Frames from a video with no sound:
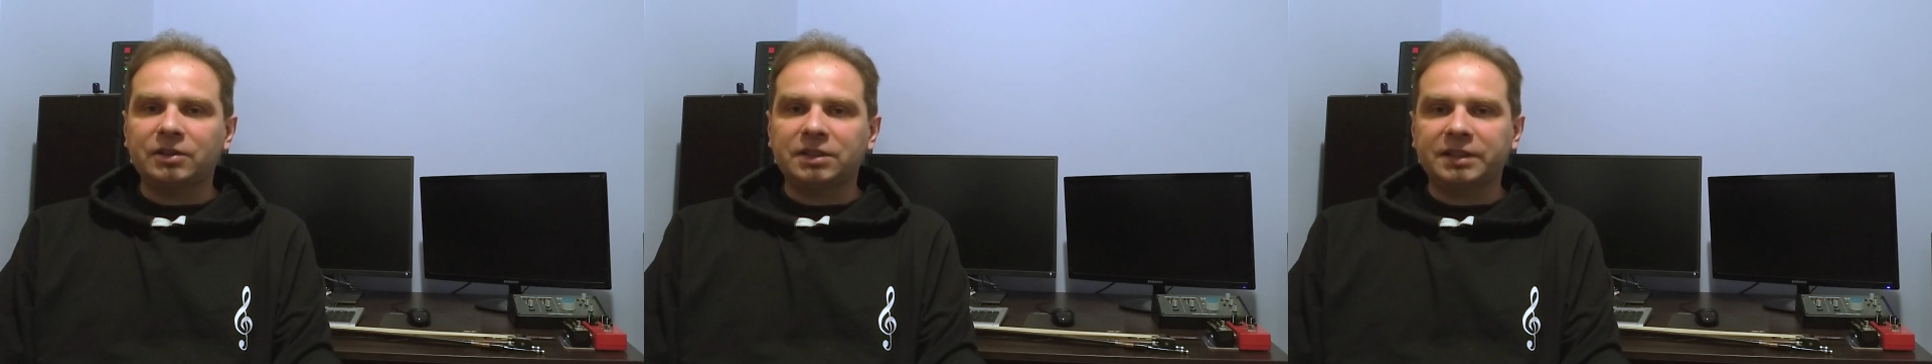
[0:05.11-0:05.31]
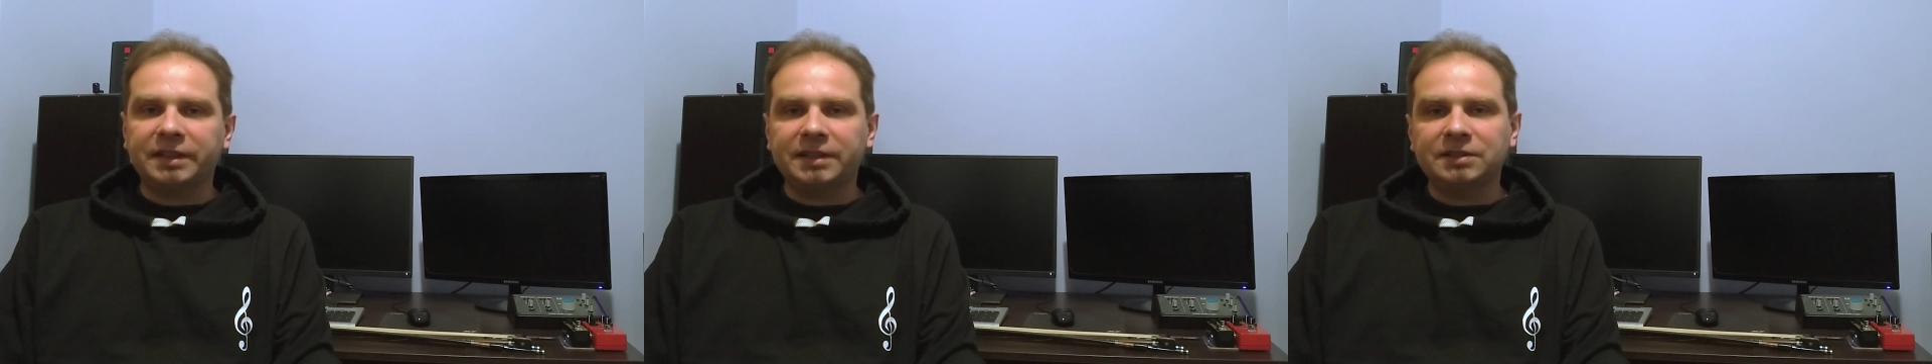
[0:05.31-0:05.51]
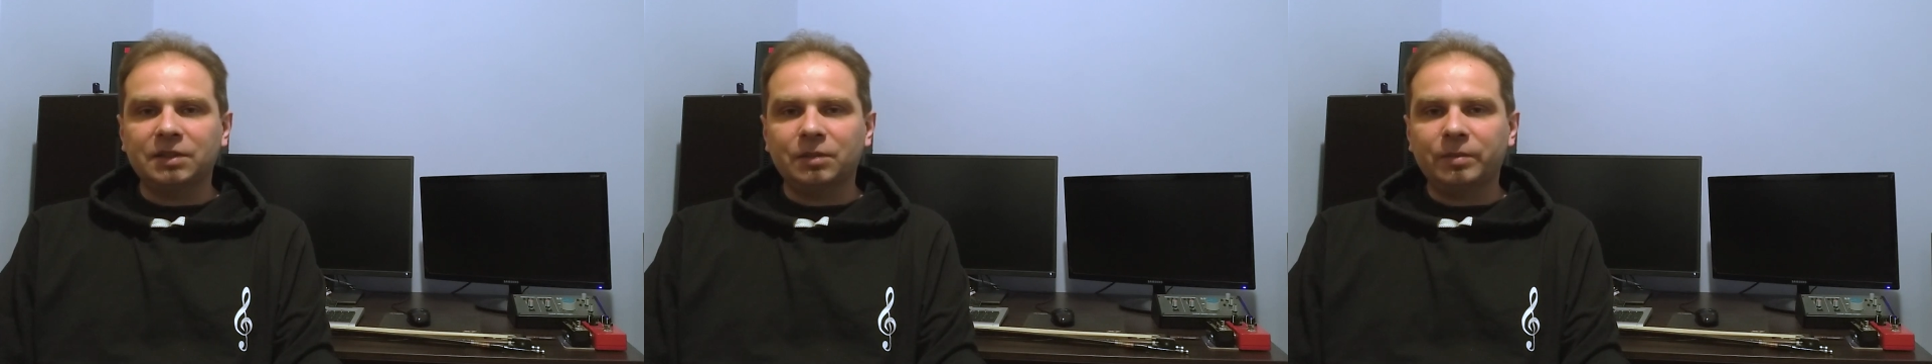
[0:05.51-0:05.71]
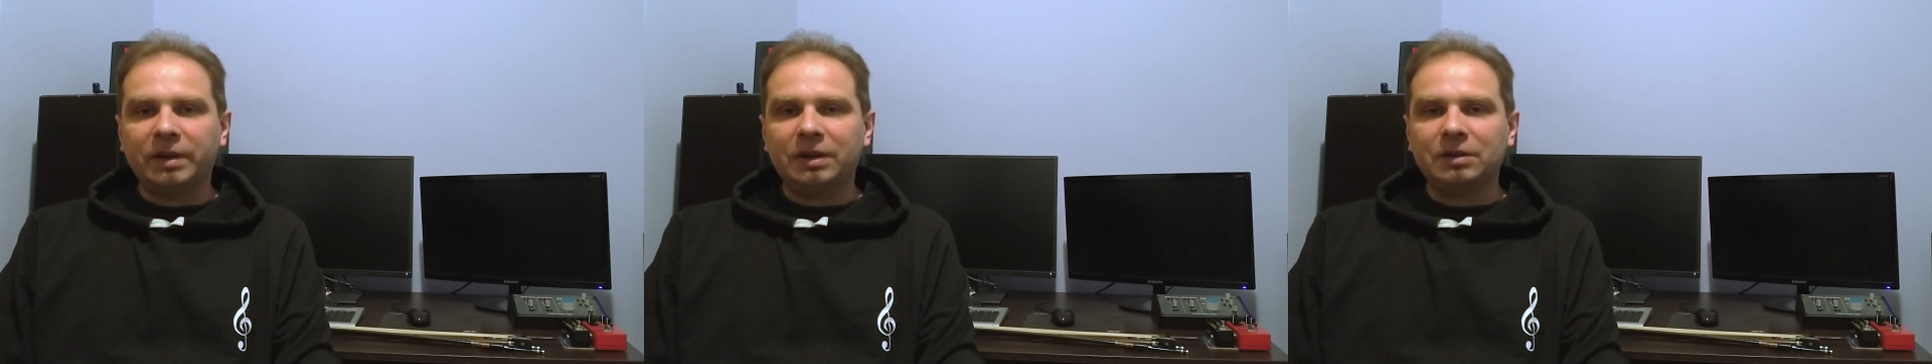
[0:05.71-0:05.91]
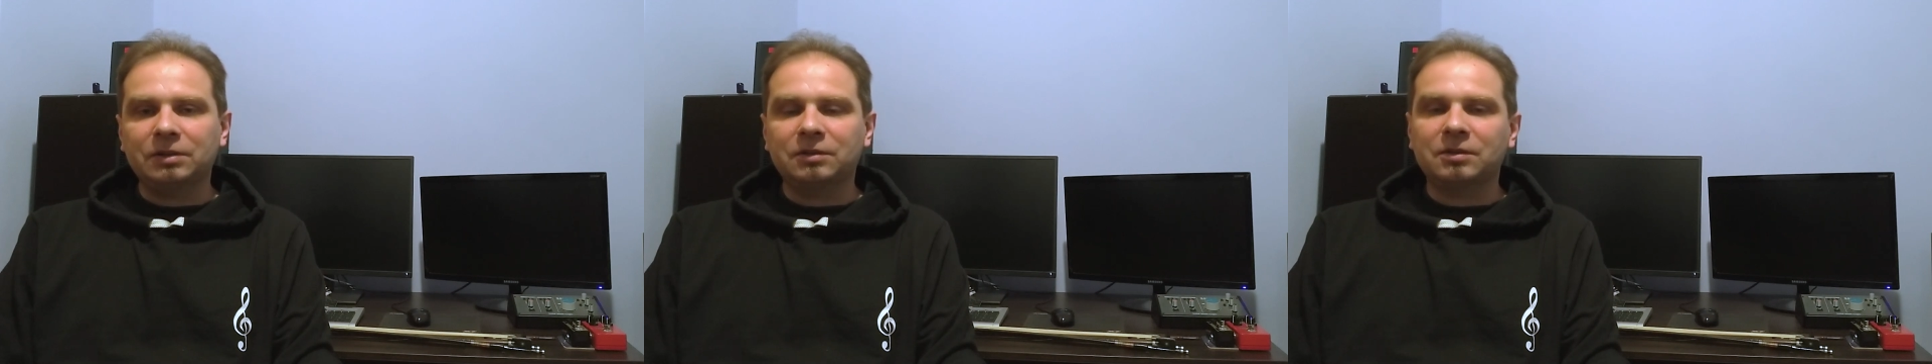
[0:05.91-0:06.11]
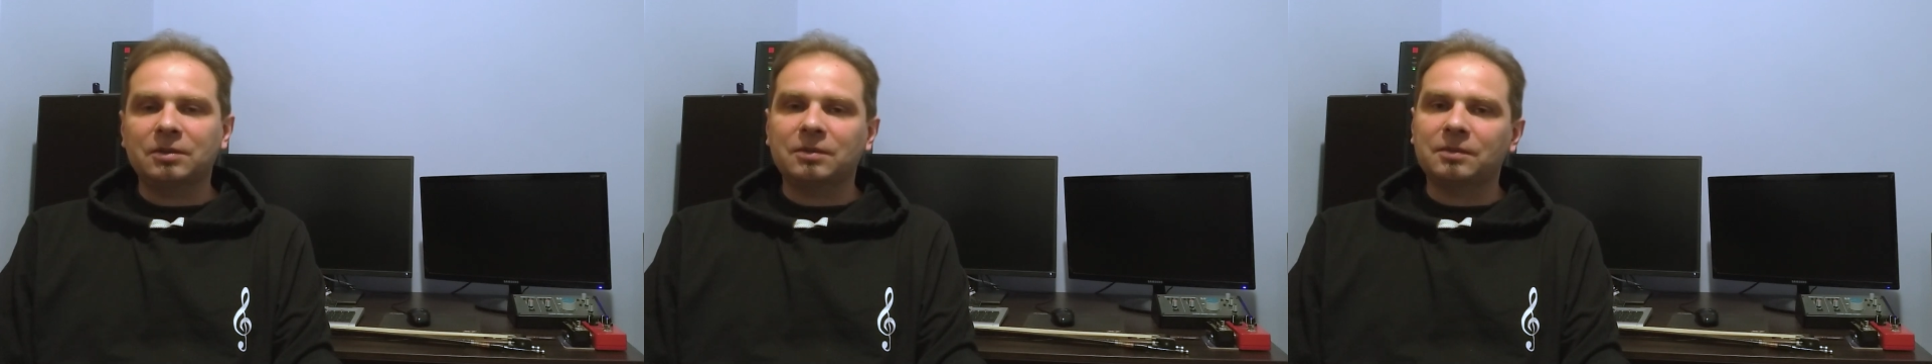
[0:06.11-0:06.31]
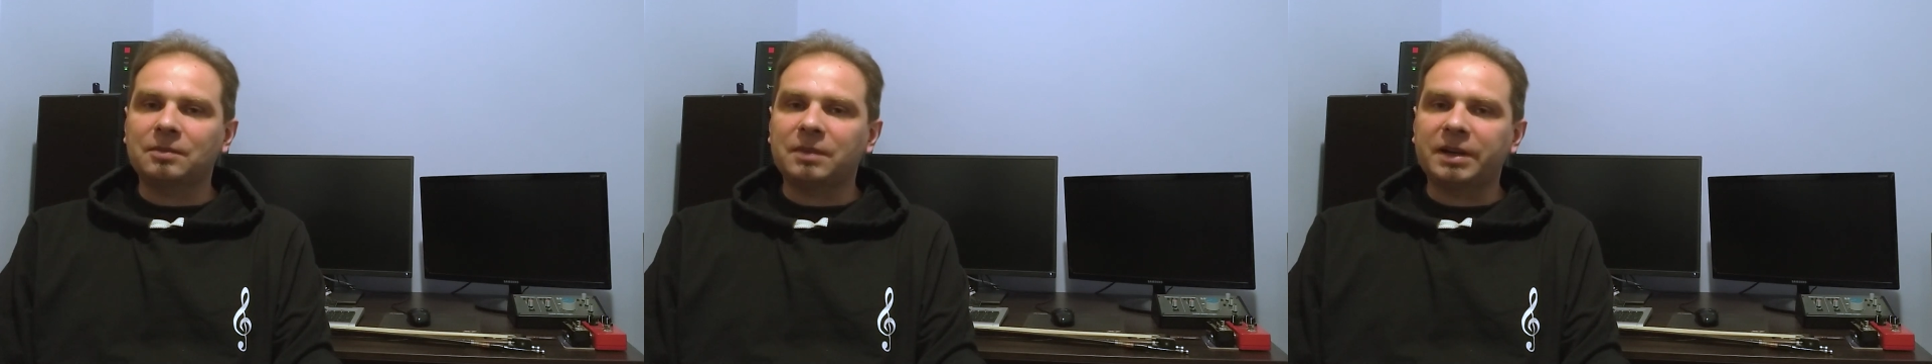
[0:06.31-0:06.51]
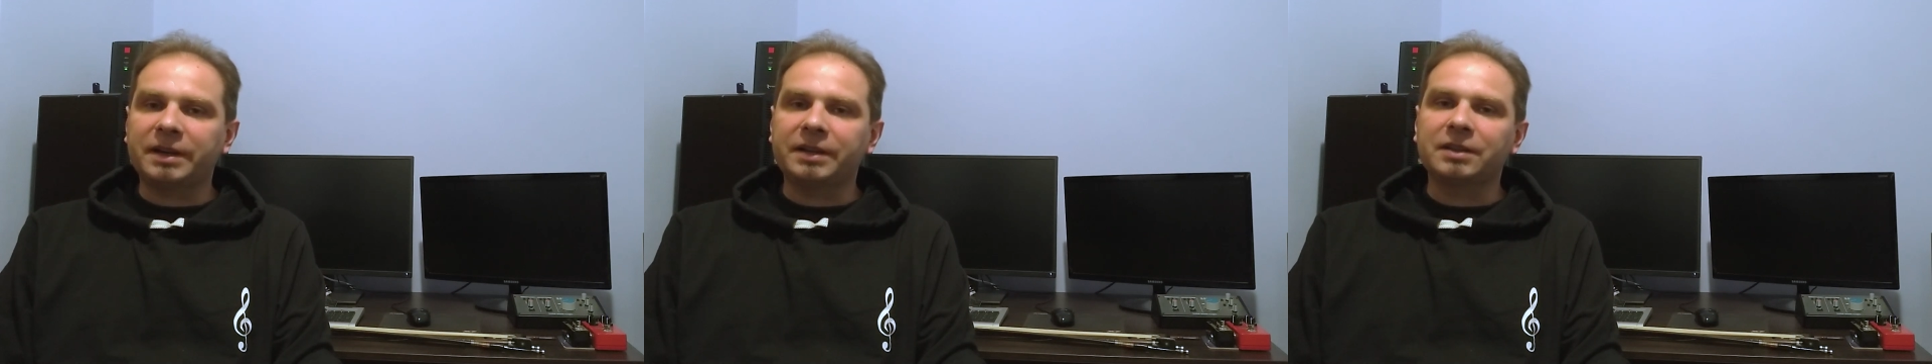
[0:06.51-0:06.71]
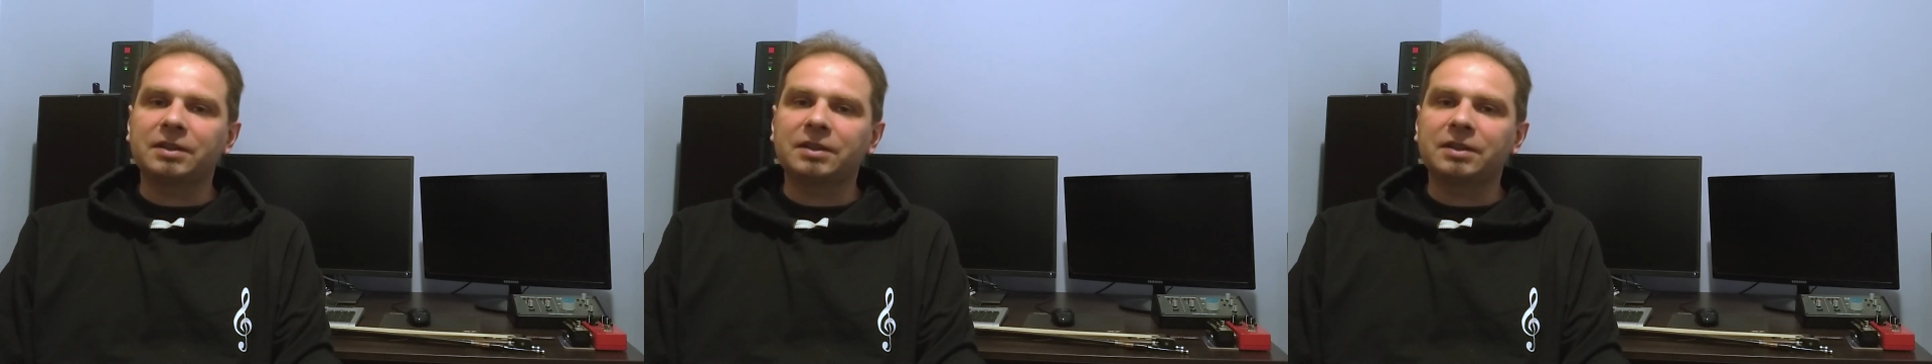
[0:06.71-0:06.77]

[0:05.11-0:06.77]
tell you about my